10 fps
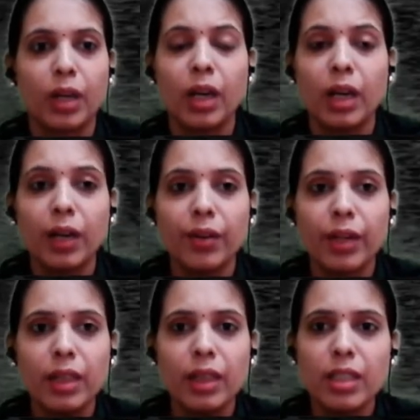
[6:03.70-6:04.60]
Now
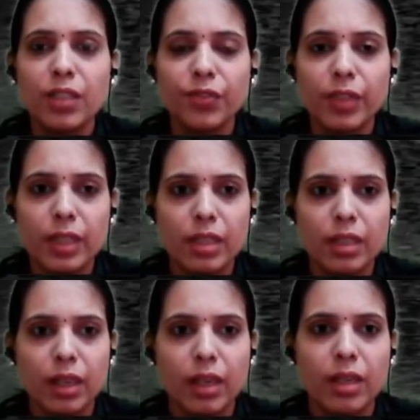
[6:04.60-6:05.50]
in this
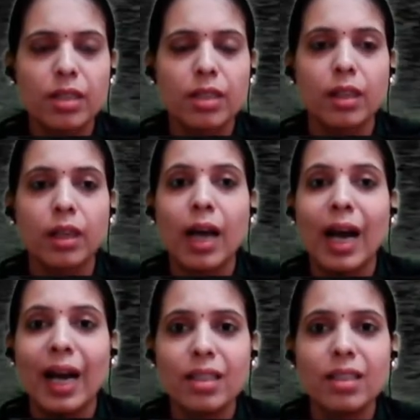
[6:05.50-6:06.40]
first case,
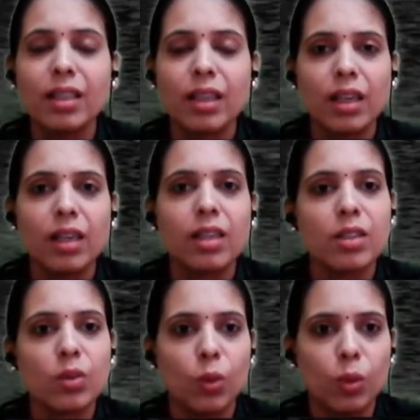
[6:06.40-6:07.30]
as the key
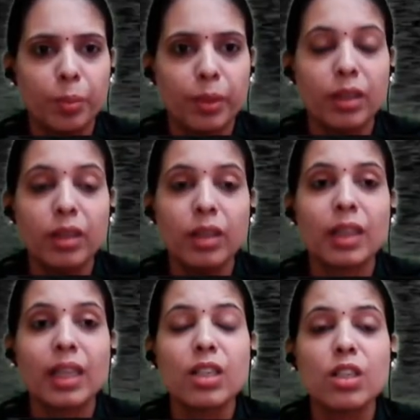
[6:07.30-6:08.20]
is open,
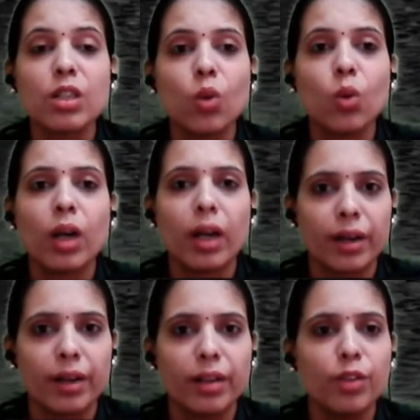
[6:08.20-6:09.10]
there is no
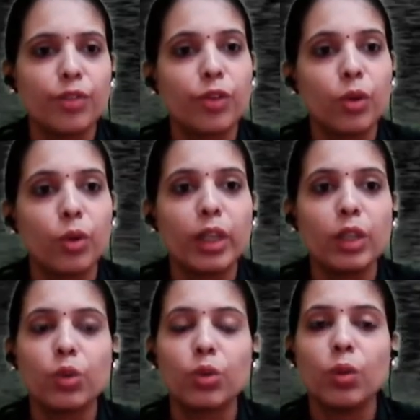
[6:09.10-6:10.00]
current
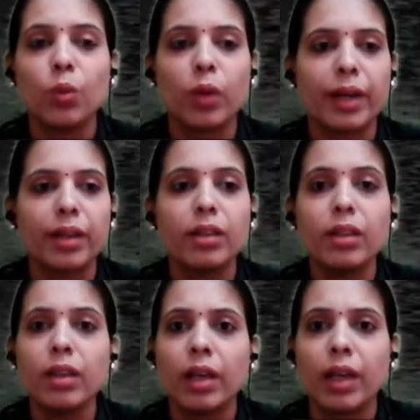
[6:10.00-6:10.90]
flowing through the
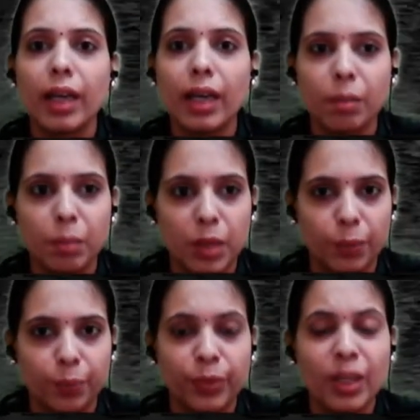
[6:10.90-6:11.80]
wire AB.
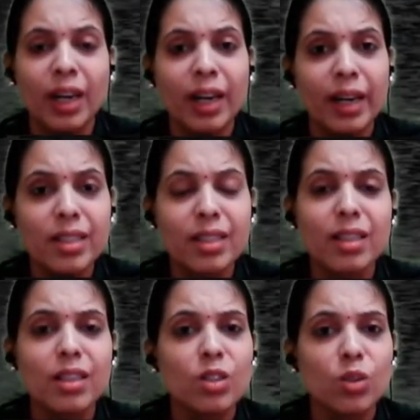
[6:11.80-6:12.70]
Hence,
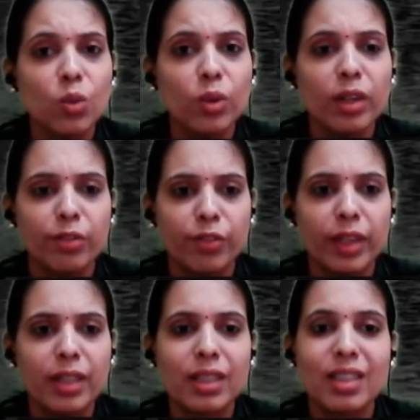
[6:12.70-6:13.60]
there is no
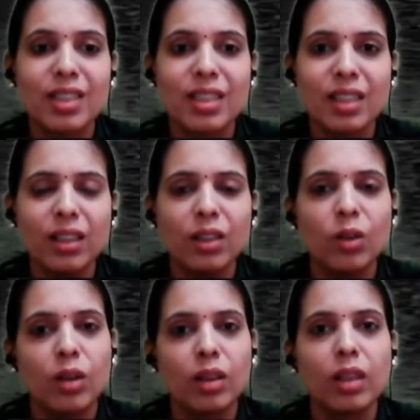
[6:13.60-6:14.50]
effect seen
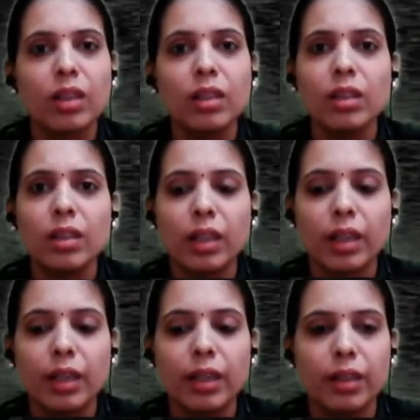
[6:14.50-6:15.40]
on the
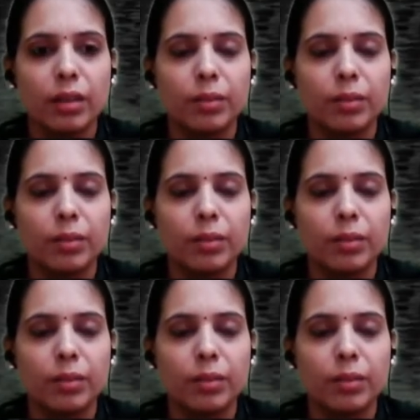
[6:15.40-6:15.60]
needle.